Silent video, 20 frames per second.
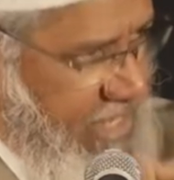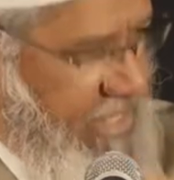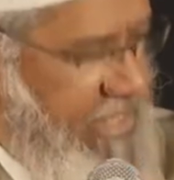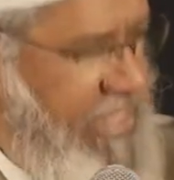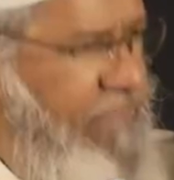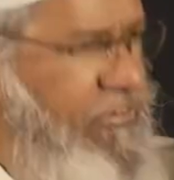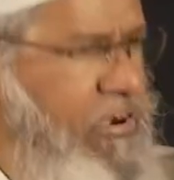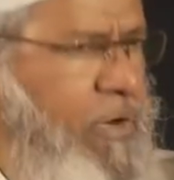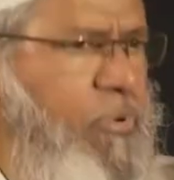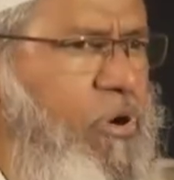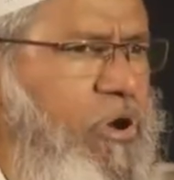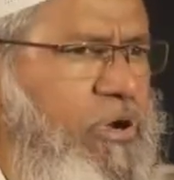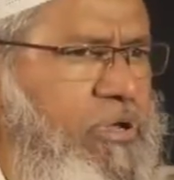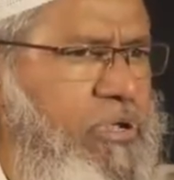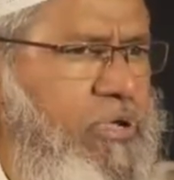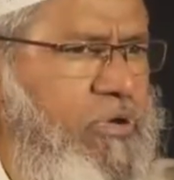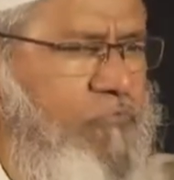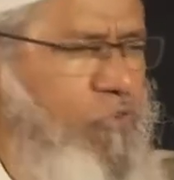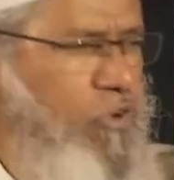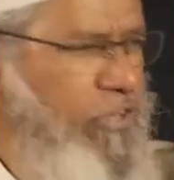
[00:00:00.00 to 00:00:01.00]
there were about
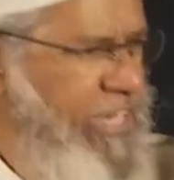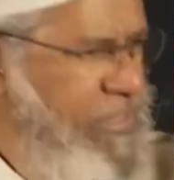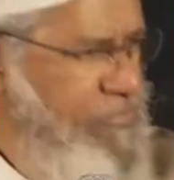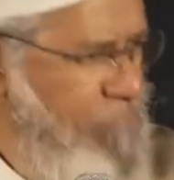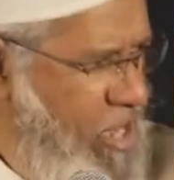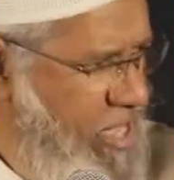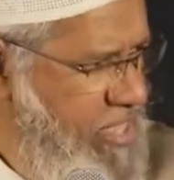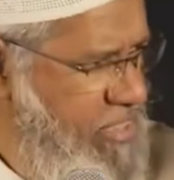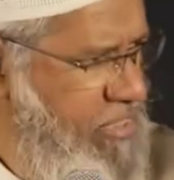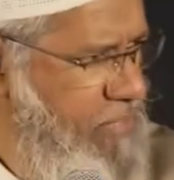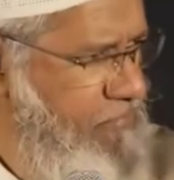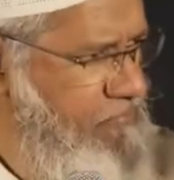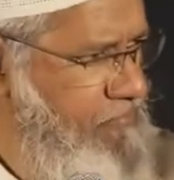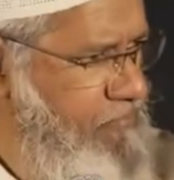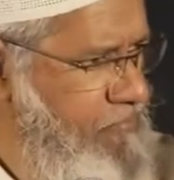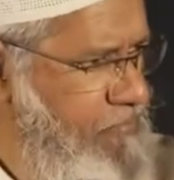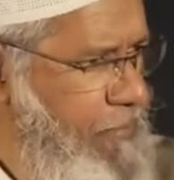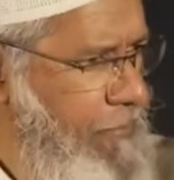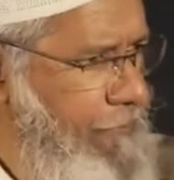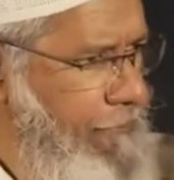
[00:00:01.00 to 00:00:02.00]
14 boys
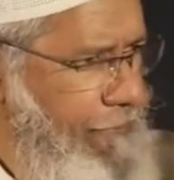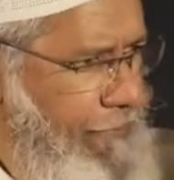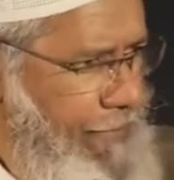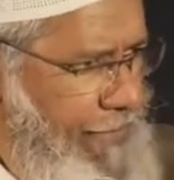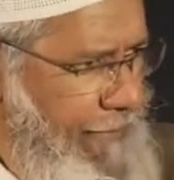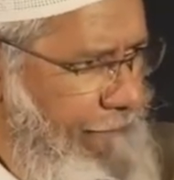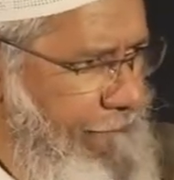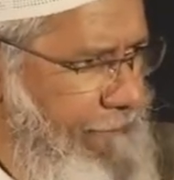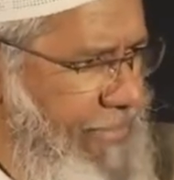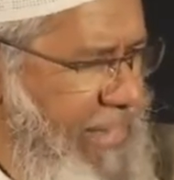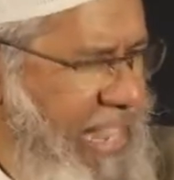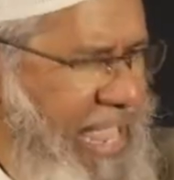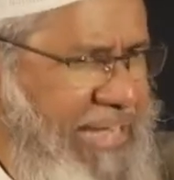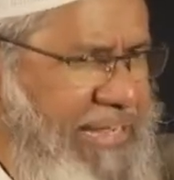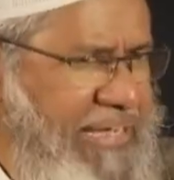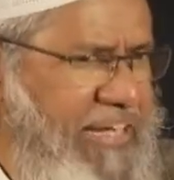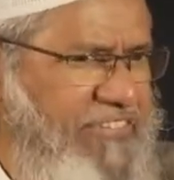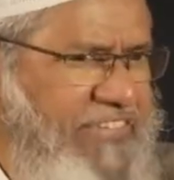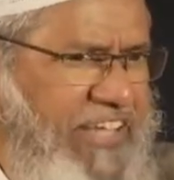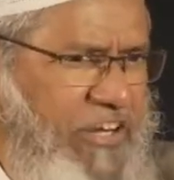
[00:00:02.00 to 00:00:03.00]
and
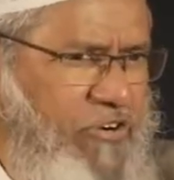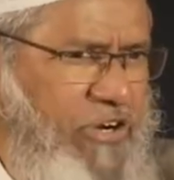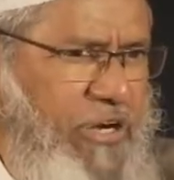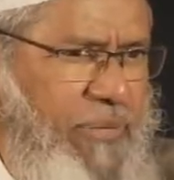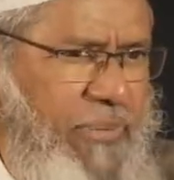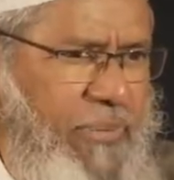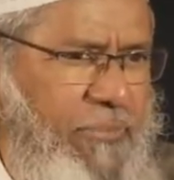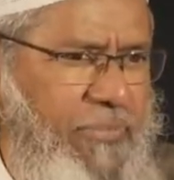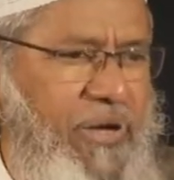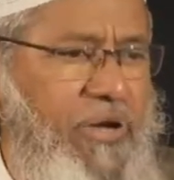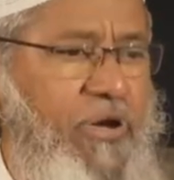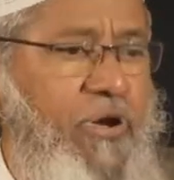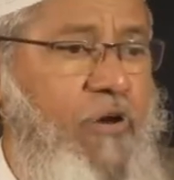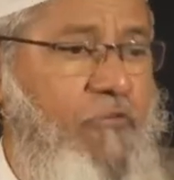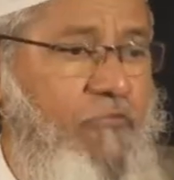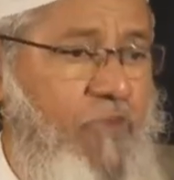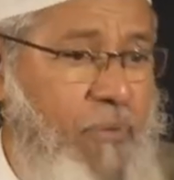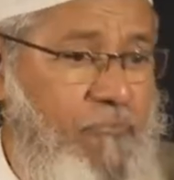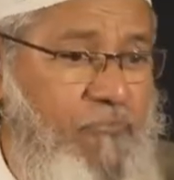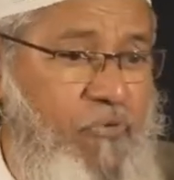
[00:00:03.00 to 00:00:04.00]
girls, I don't remember.
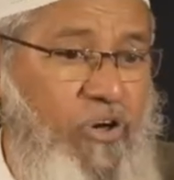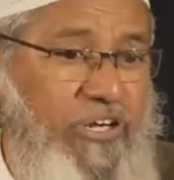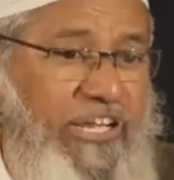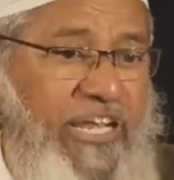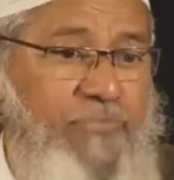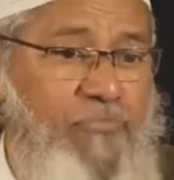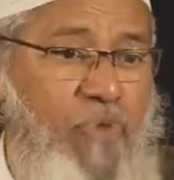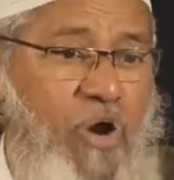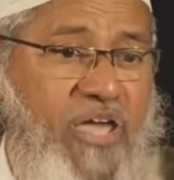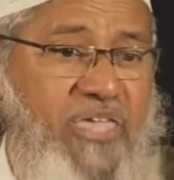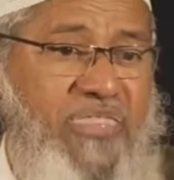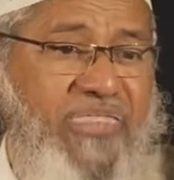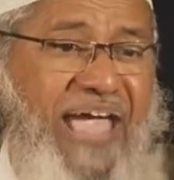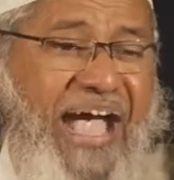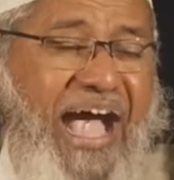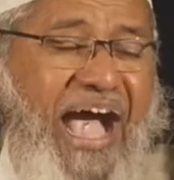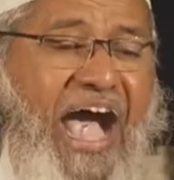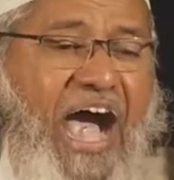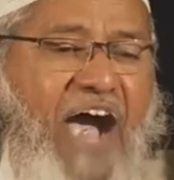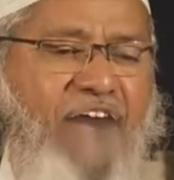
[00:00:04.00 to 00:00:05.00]
From 14 boys,
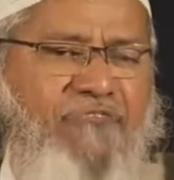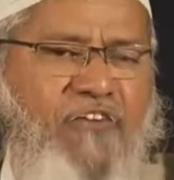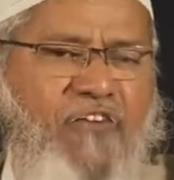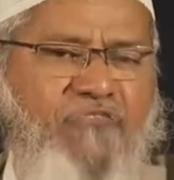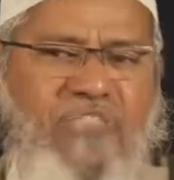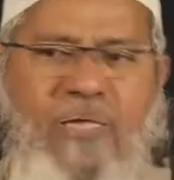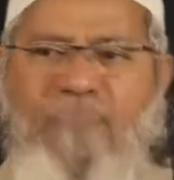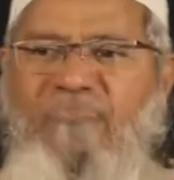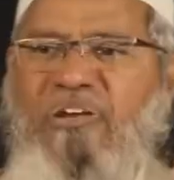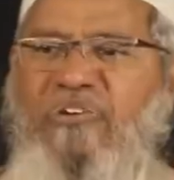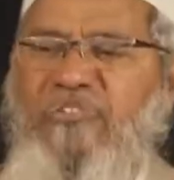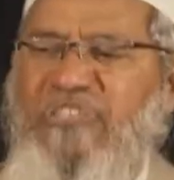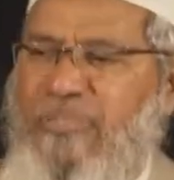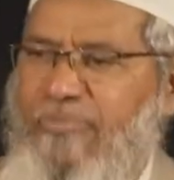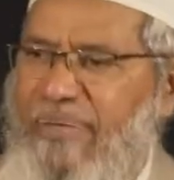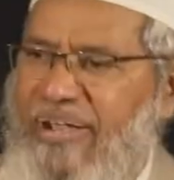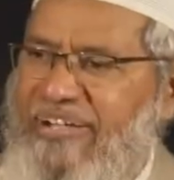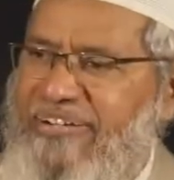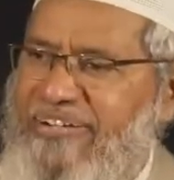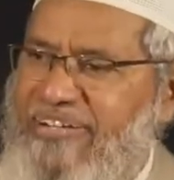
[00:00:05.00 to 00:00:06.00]
half of them went to the
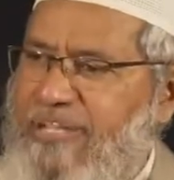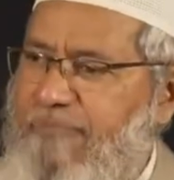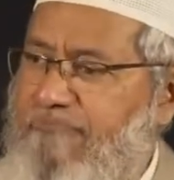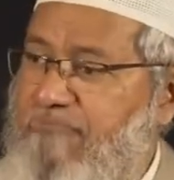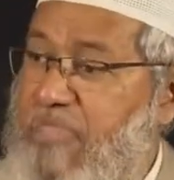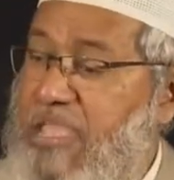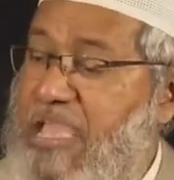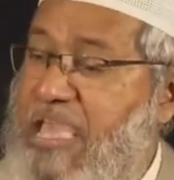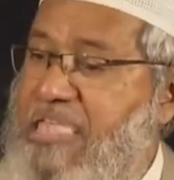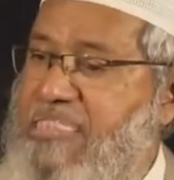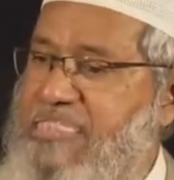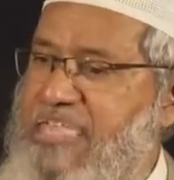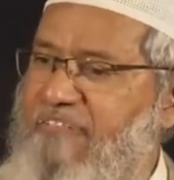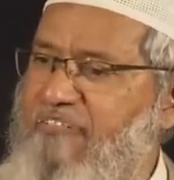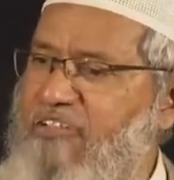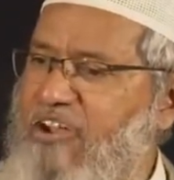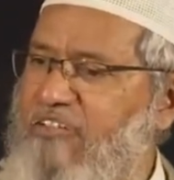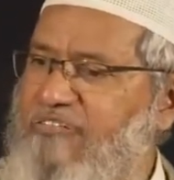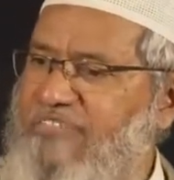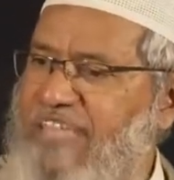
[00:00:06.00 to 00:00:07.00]
mainstream.
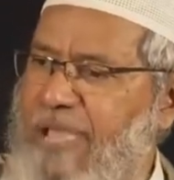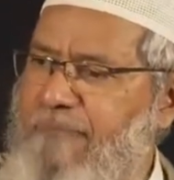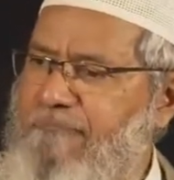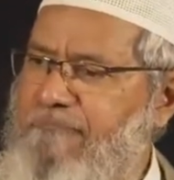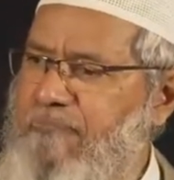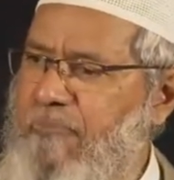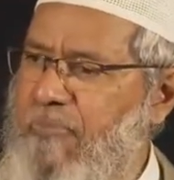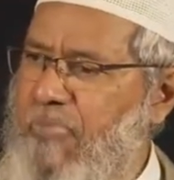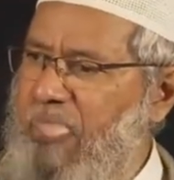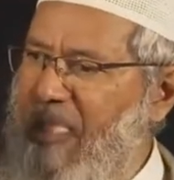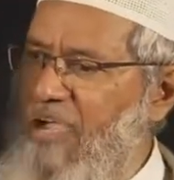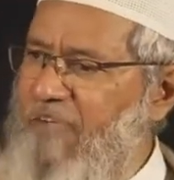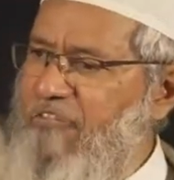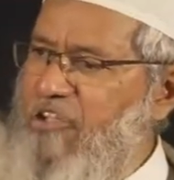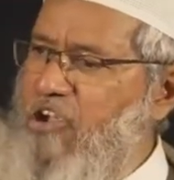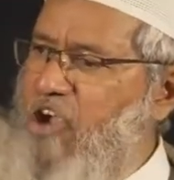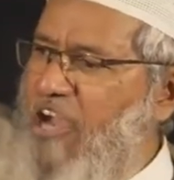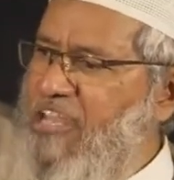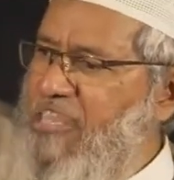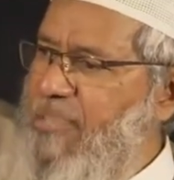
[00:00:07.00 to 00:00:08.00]
7 of them, we
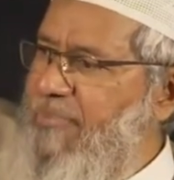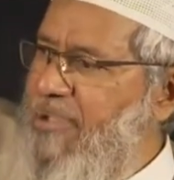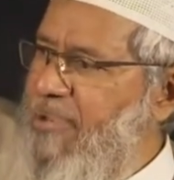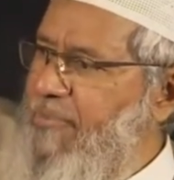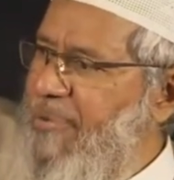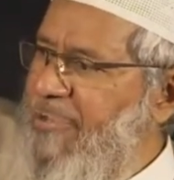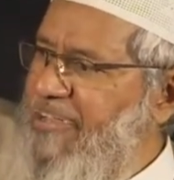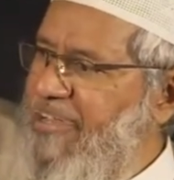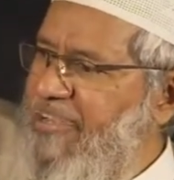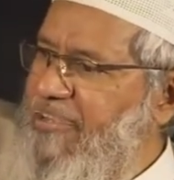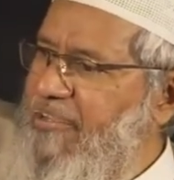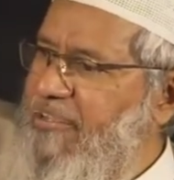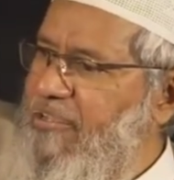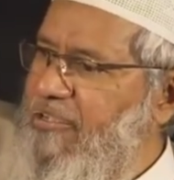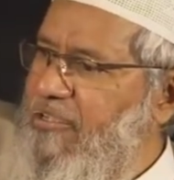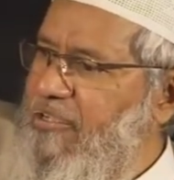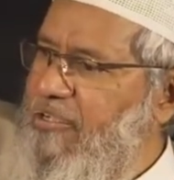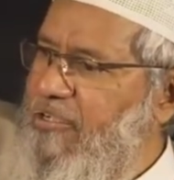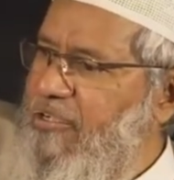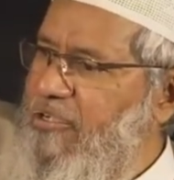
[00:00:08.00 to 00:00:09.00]
got them admitted
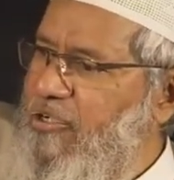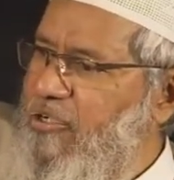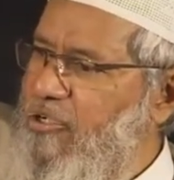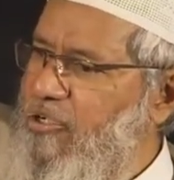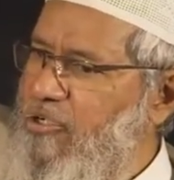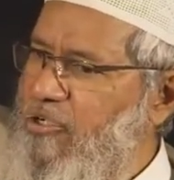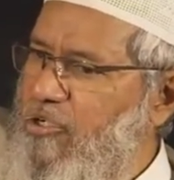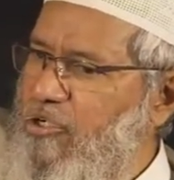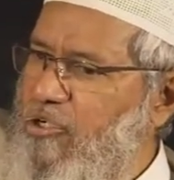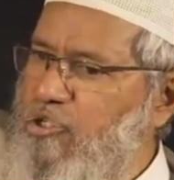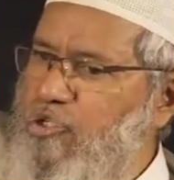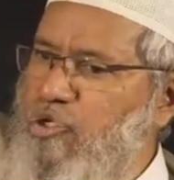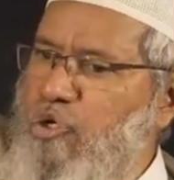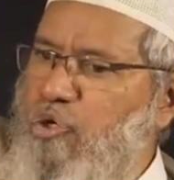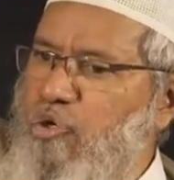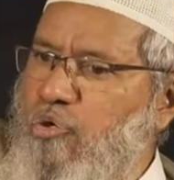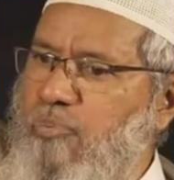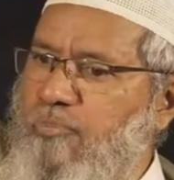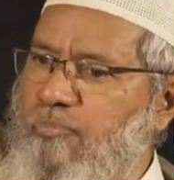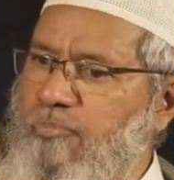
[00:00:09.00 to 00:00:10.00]

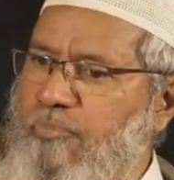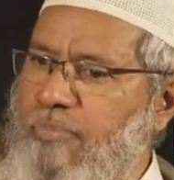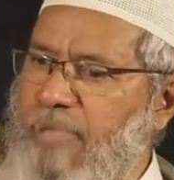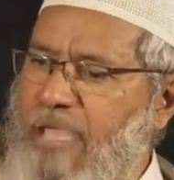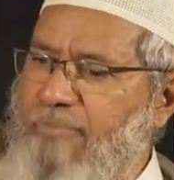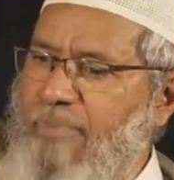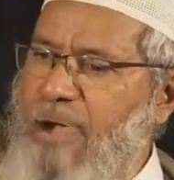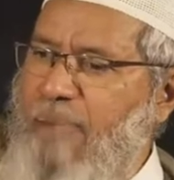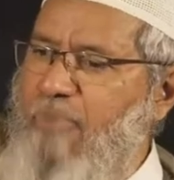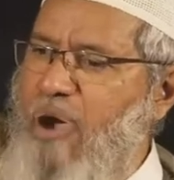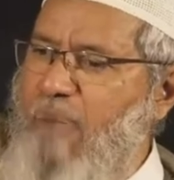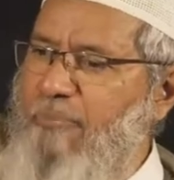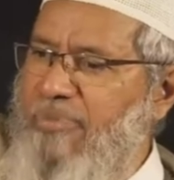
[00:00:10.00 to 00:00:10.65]
to Imam